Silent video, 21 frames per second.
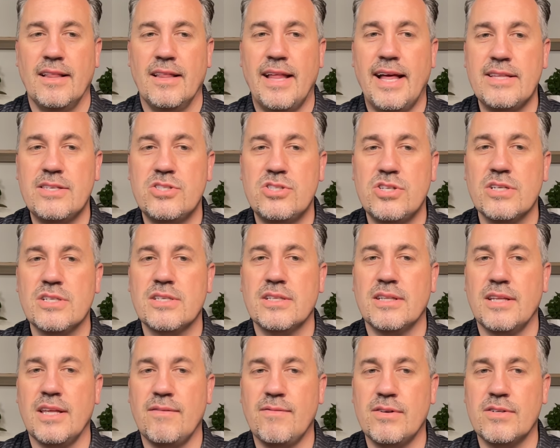Let's just
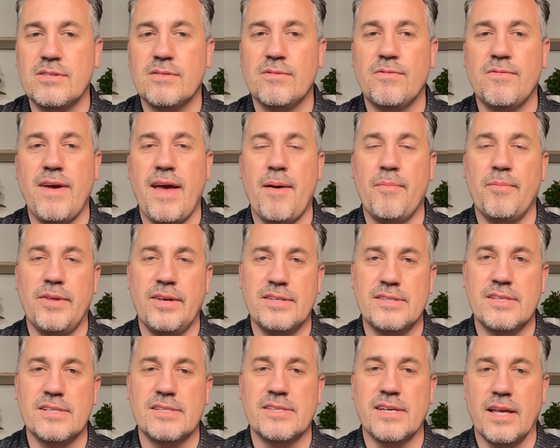leave it to
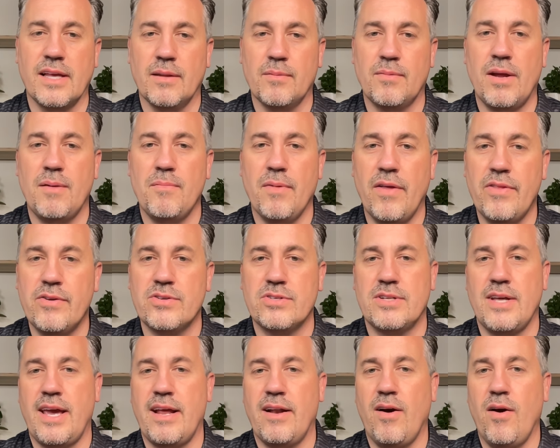families to celebrate Mother's
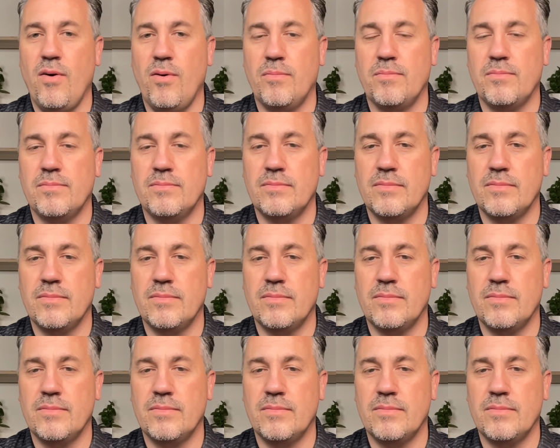Day at home